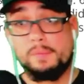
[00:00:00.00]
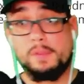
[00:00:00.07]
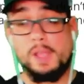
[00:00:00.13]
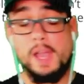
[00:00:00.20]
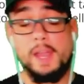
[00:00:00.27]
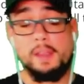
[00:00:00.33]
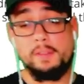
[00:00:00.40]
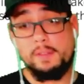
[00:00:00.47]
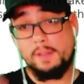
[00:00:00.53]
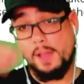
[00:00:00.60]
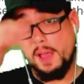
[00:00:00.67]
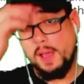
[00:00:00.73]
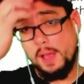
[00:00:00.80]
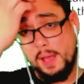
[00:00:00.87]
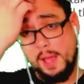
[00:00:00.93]
Guys,
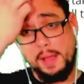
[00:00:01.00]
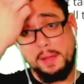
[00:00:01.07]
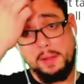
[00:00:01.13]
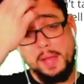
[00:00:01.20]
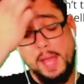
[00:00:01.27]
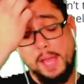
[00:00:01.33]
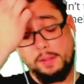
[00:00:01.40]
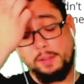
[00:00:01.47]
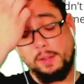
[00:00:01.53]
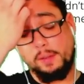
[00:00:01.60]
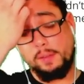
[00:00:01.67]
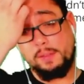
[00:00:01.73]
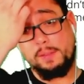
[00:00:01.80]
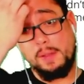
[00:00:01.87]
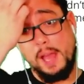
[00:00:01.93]
I
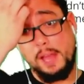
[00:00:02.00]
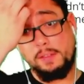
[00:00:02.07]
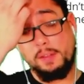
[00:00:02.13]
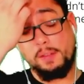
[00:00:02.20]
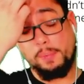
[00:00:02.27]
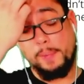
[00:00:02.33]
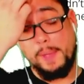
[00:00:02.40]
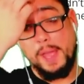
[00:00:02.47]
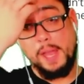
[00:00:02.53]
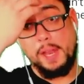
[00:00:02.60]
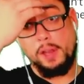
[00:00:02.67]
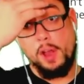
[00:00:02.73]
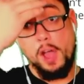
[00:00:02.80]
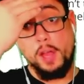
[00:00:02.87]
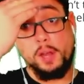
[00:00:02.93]
just read
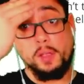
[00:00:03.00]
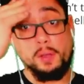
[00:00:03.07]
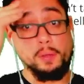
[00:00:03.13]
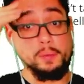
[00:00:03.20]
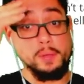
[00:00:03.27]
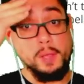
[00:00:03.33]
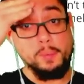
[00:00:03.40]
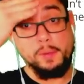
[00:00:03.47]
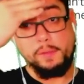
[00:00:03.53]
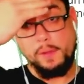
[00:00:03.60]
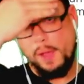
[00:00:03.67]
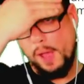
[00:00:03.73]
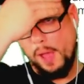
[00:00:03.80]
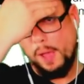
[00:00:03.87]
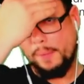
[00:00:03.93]
an article. There was
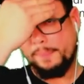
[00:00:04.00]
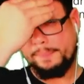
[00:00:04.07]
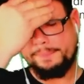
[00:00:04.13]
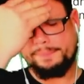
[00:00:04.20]
a